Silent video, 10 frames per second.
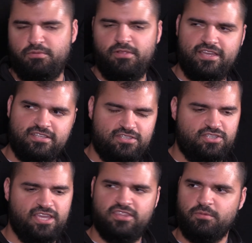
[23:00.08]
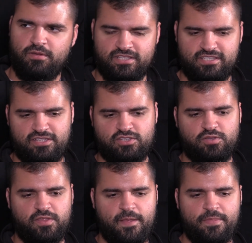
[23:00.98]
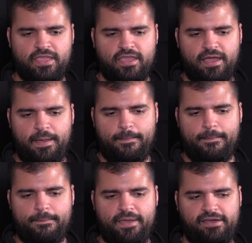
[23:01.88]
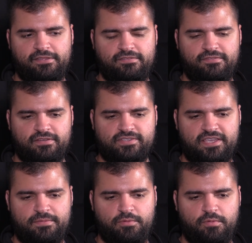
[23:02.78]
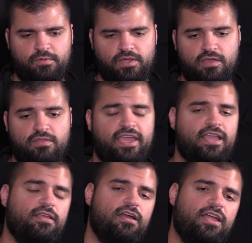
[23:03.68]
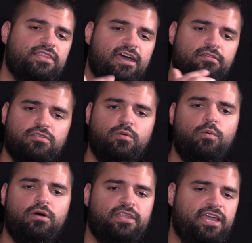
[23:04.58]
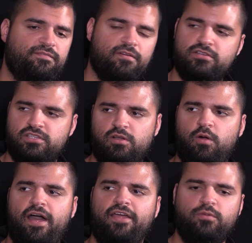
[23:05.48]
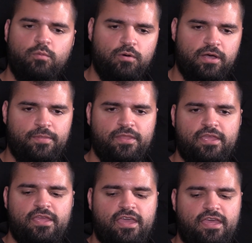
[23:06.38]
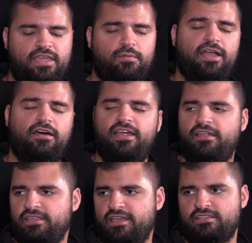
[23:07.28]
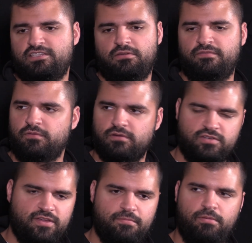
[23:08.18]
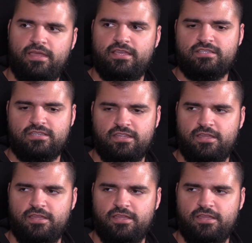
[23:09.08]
plays that you get to run essentially. Beckley, for example, they got down to the 1. They had 1st and goal at the 1. And they were held out of the end zone in 4 straight plays.